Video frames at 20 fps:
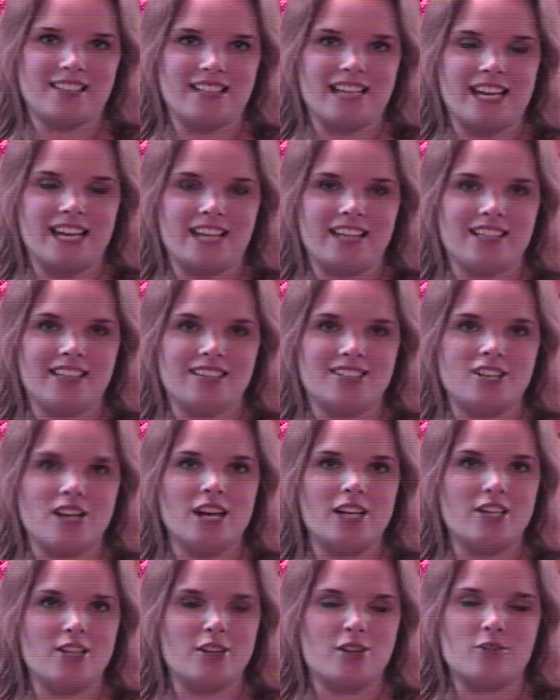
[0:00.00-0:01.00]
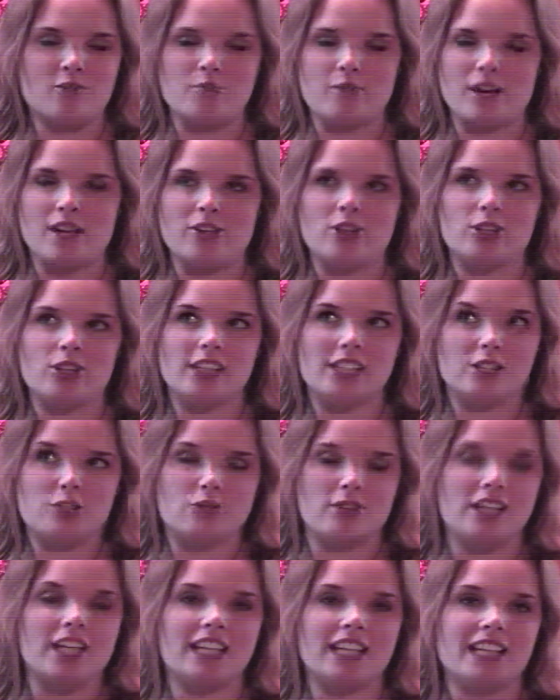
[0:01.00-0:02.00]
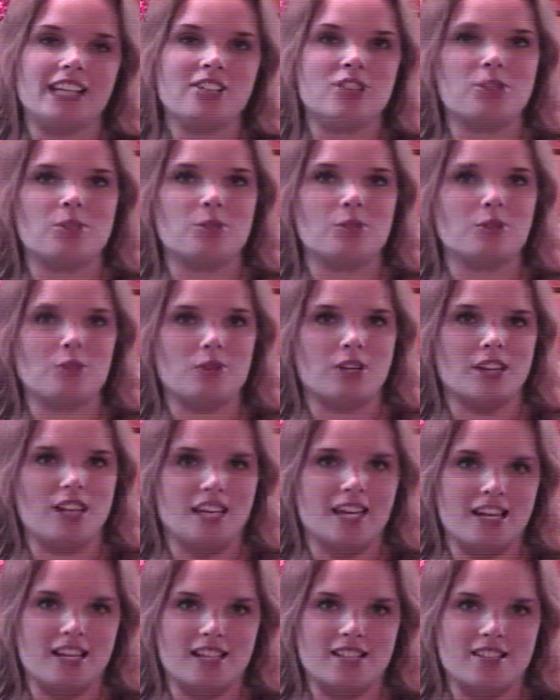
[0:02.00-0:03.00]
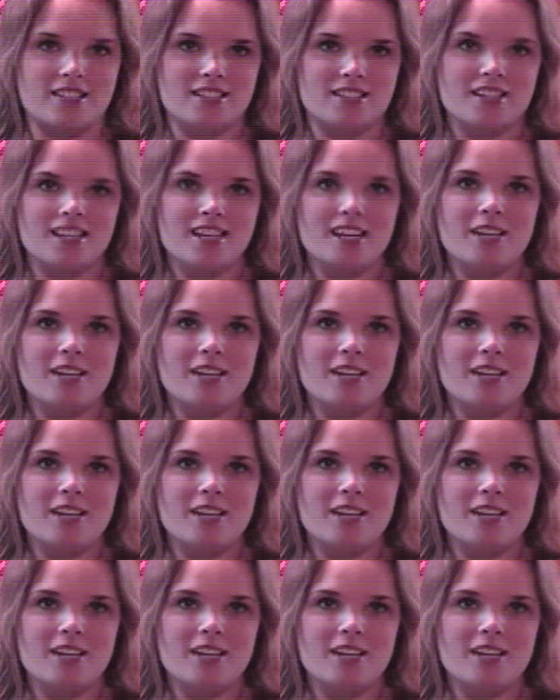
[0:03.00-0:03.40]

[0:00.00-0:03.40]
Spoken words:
And my earliest recollection was when I asked